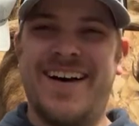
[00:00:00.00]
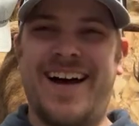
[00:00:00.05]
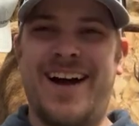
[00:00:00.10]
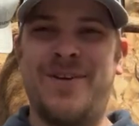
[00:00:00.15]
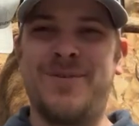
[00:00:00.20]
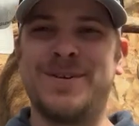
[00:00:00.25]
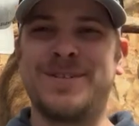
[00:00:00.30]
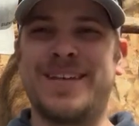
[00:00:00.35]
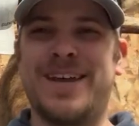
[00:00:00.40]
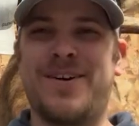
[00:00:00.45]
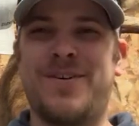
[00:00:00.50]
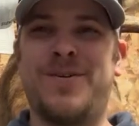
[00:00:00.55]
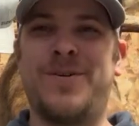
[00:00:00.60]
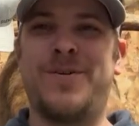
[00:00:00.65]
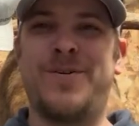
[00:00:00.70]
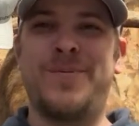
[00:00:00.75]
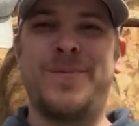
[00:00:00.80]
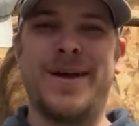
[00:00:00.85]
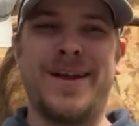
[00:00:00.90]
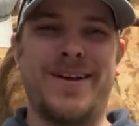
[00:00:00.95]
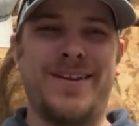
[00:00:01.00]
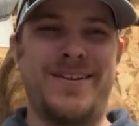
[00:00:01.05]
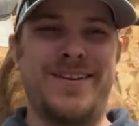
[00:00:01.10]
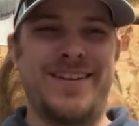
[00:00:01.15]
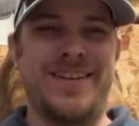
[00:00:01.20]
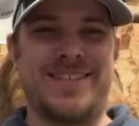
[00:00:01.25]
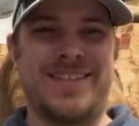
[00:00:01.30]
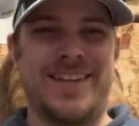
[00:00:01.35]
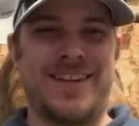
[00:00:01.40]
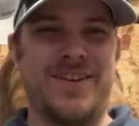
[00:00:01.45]
was like, oh my
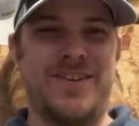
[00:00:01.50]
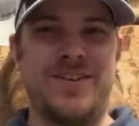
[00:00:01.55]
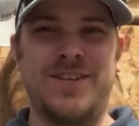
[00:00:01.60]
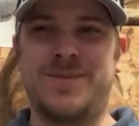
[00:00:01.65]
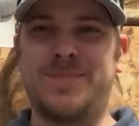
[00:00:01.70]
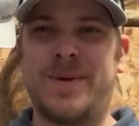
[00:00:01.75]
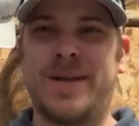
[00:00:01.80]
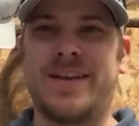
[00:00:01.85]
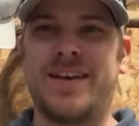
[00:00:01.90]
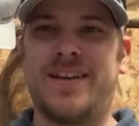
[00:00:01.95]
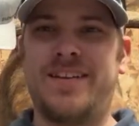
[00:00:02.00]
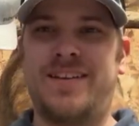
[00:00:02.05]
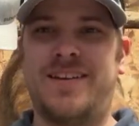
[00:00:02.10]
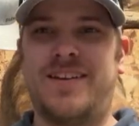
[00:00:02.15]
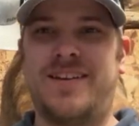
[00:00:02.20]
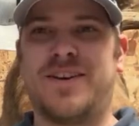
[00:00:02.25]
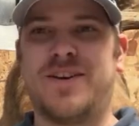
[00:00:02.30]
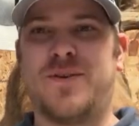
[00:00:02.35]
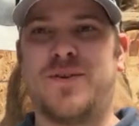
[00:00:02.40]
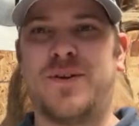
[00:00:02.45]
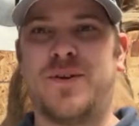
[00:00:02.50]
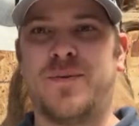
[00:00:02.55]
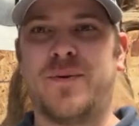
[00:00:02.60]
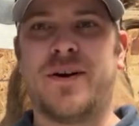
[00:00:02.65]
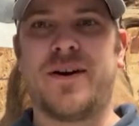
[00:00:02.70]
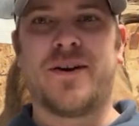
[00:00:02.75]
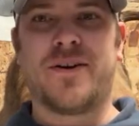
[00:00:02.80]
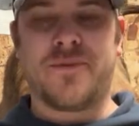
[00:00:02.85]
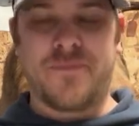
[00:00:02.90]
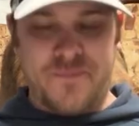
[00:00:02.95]
goodness, thank goodness my gun didn't go
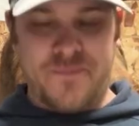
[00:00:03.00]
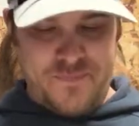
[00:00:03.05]
anywhere.